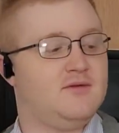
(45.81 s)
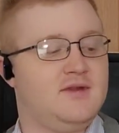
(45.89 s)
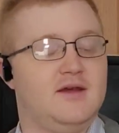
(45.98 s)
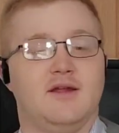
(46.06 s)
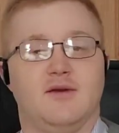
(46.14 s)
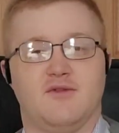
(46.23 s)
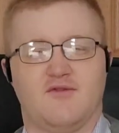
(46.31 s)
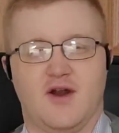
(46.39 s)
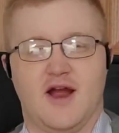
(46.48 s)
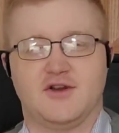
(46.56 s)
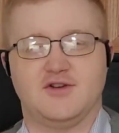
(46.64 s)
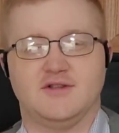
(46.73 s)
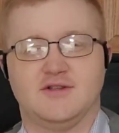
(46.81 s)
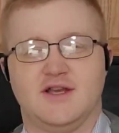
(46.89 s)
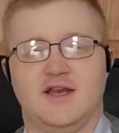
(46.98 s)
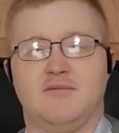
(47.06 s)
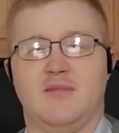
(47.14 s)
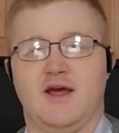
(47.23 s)
dealing with fractions
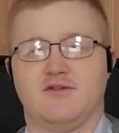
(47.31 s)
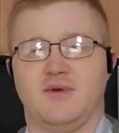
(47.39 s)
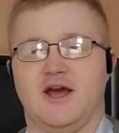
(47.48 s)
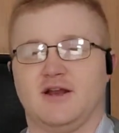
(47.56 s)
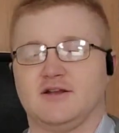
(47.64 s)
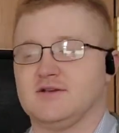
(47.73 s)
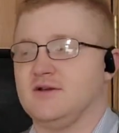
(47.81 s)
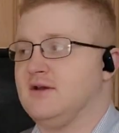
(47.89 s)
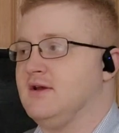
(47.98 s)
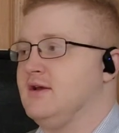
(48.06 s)
in mathematics.